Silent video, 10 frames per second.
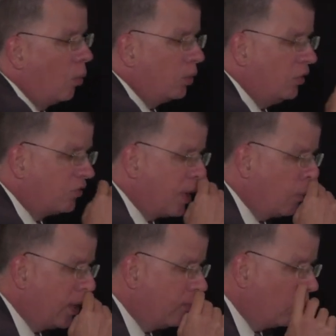when you say
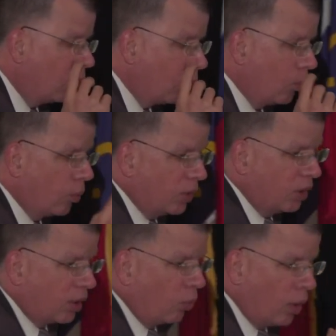when you
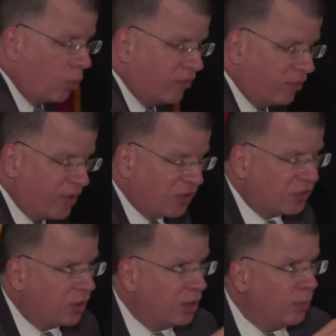look at what we've
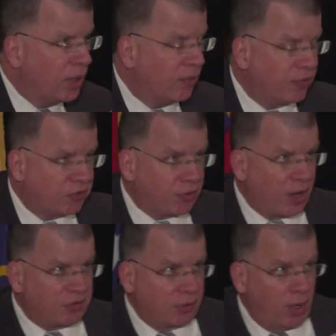invested in human
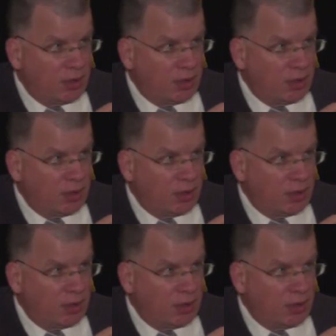infrastructure,